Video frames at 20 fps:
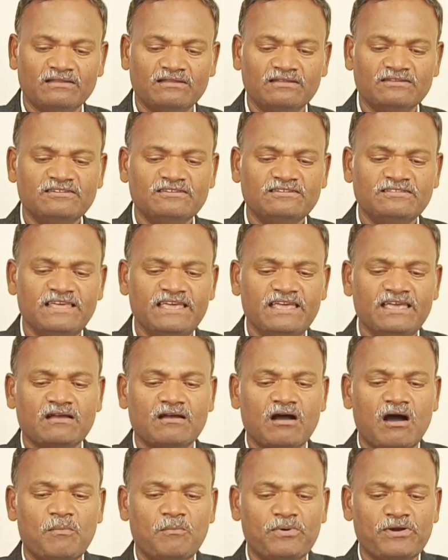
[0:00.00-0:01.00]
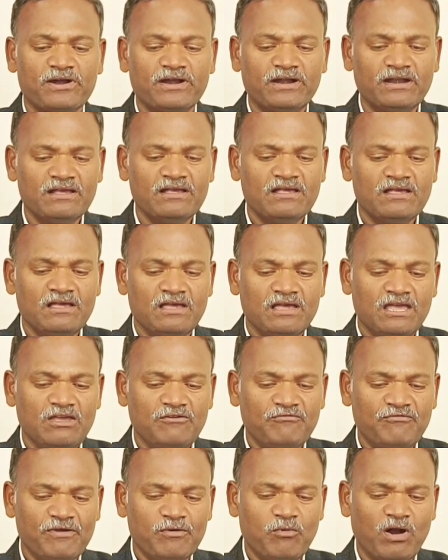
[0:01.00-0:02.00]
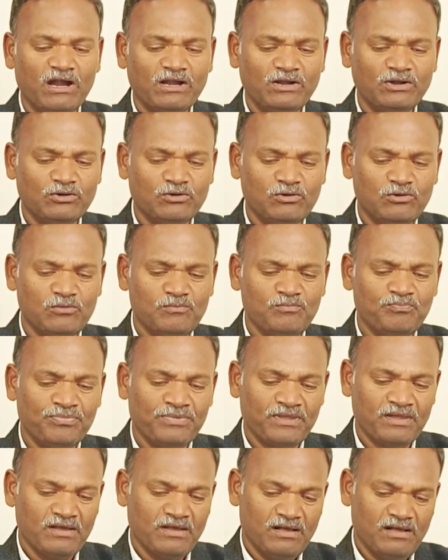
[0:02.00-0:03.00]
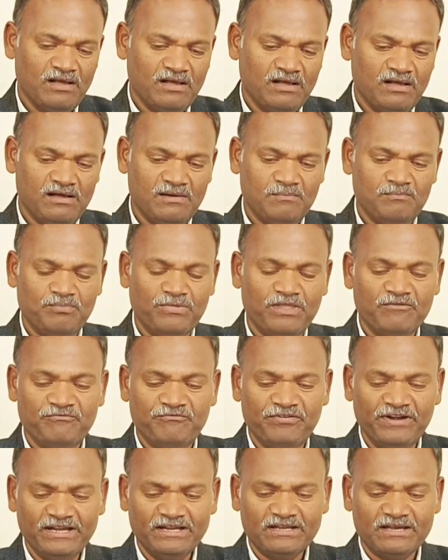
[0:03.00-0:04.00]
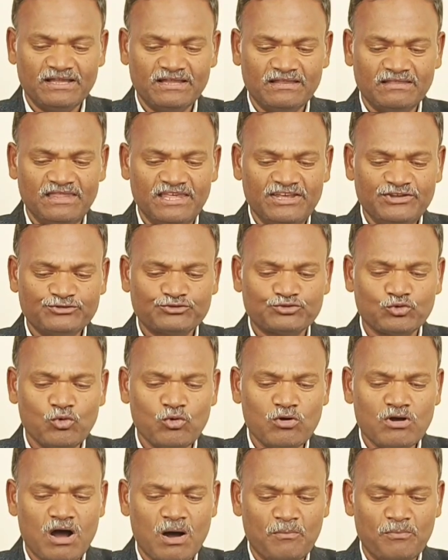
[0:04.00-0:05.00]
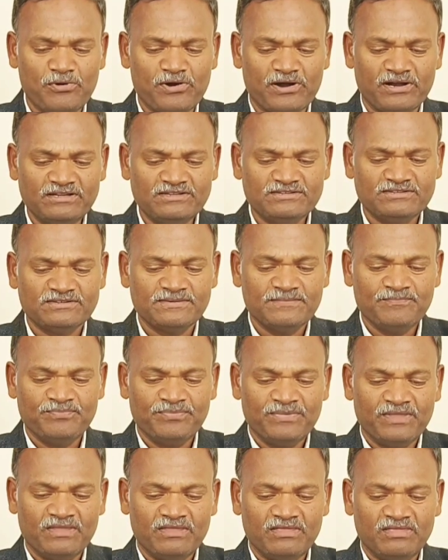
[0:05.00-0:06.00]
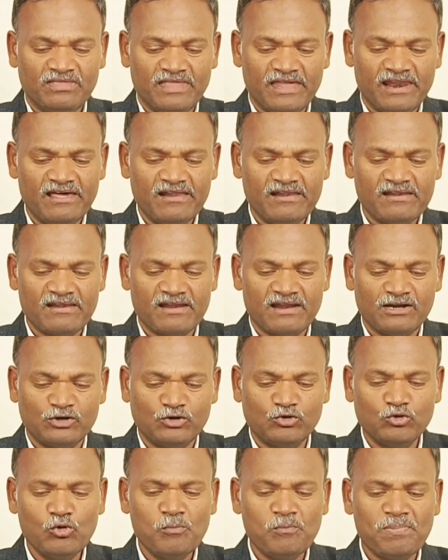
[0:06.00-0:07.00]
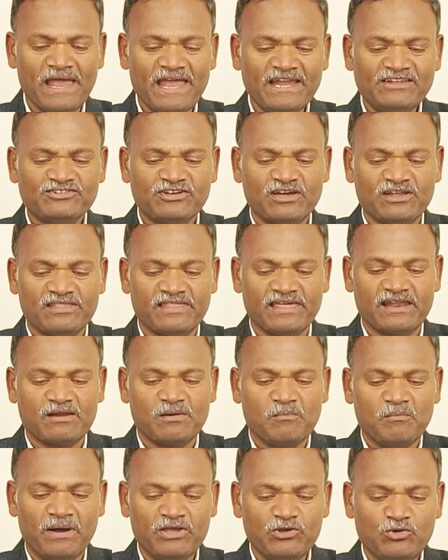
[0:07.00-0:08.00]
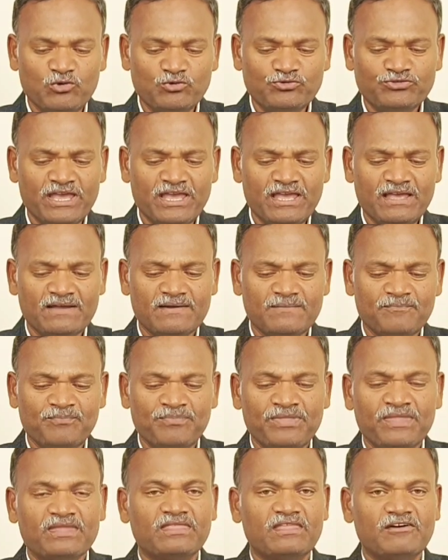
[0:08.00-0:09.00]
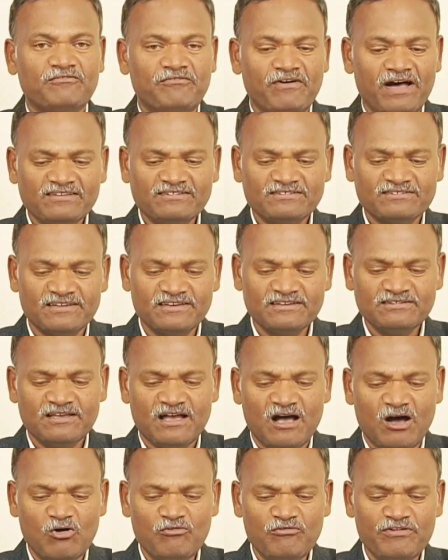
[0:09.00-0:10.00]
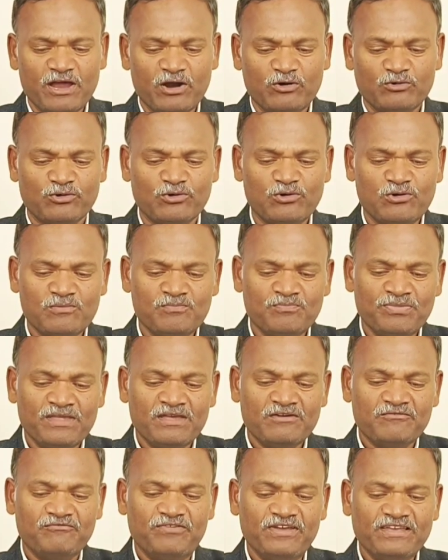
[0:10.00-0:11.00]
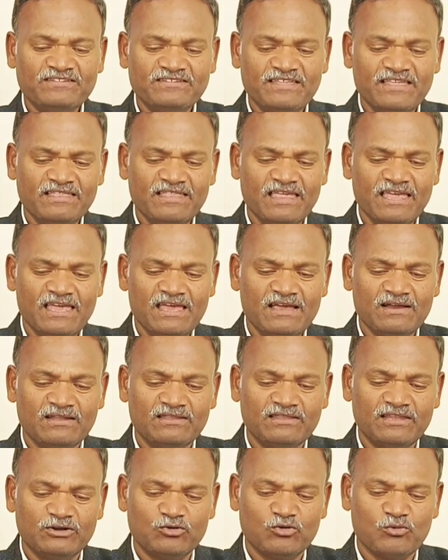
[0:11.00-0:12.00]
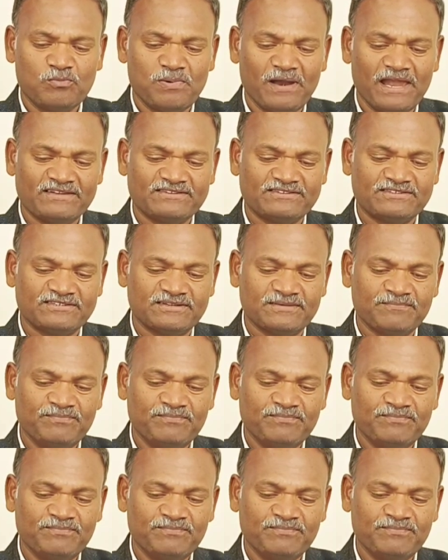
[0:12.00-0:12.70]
this is the component. If I want to fit these two components, there are two plates are there. By using the fasteners, how we have to fixing the two plates?